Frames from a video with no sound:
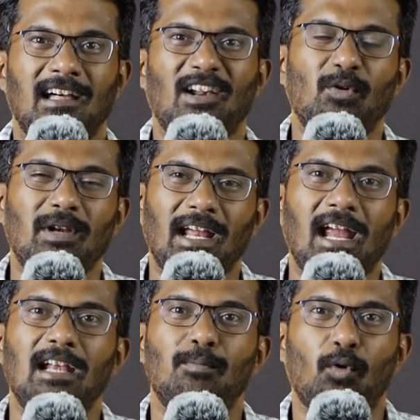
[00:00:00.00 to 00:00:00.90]
around
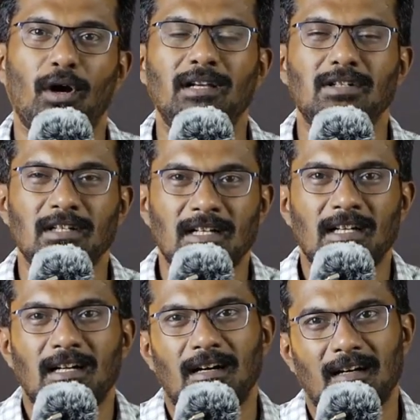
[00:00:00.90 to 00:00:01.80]
8 point.
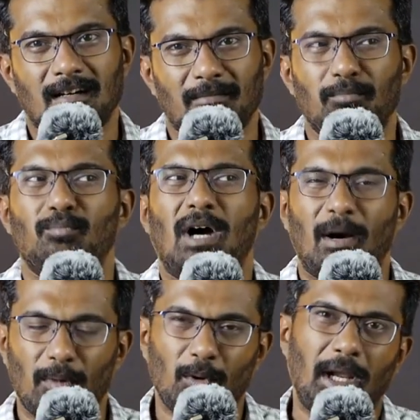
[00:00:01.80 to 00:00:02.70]

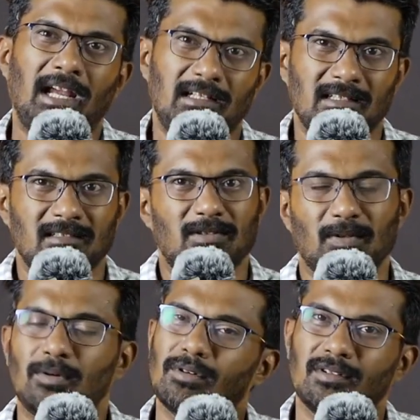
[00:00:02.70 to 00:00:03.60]
Above 8.
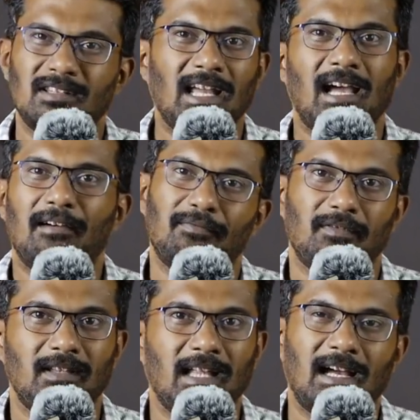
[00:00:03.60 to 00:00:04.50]
So they have
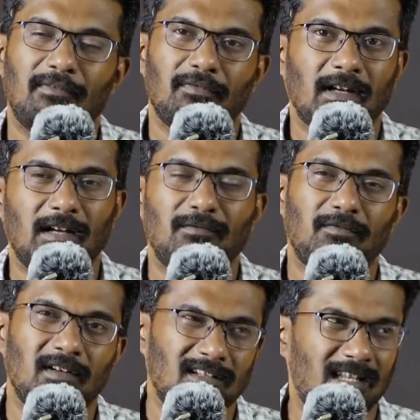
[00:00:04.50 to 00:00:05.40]

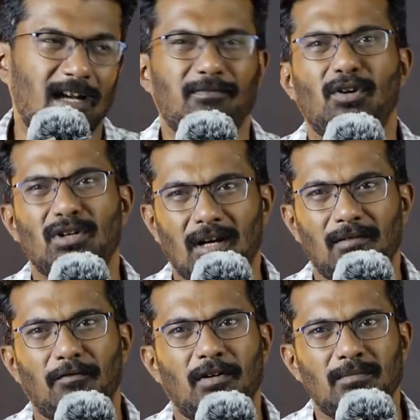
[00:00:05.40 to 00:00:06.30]
not
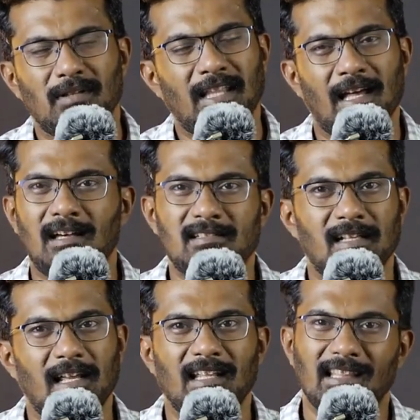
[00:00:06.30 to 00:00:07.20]
confirmed. They are
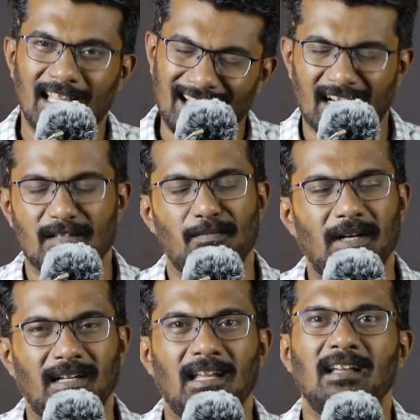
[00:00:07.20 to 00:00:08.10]
saying they are
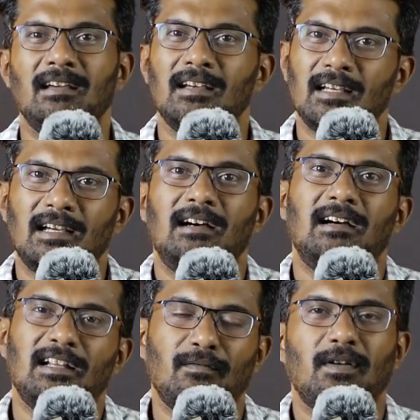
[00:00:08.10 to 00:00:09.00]
expecting
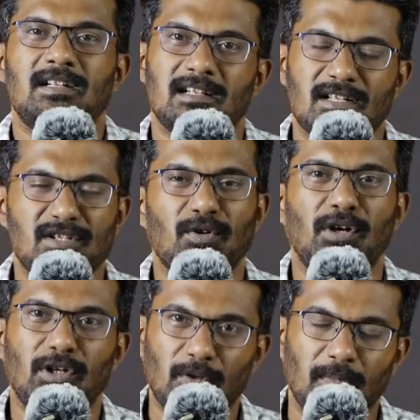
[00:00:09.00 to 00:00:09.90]
inflation is
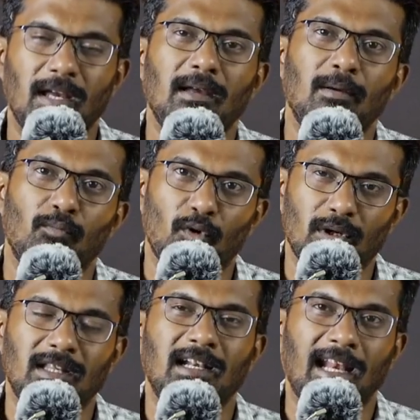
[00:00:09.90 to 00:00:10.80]
going to be more
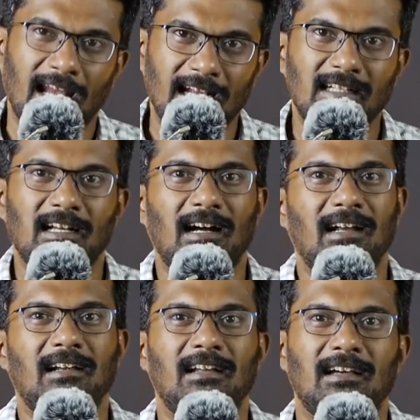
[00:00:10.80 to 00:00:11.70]
than 8,
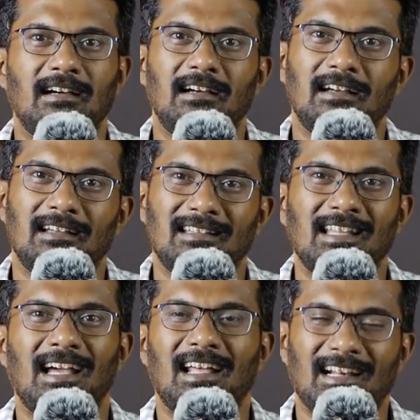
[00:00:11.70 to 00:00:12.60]
and
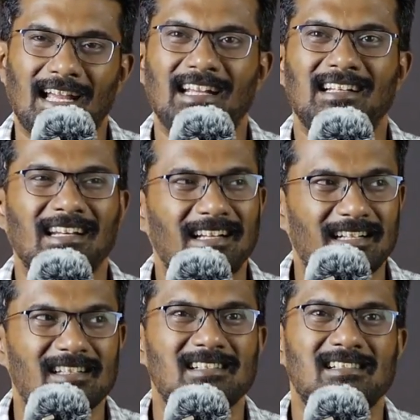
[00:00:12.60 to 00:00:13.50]
they are likely
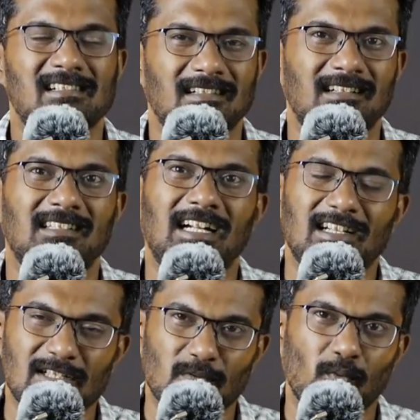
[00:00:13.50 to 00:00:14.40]
it is. That
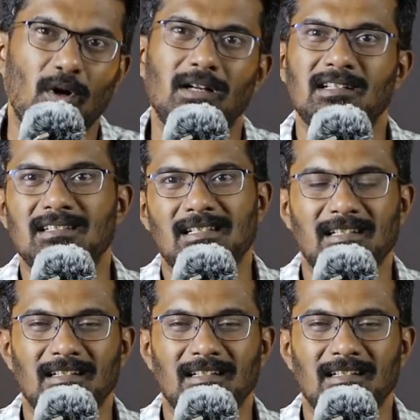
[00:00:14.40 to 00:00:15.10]
is what is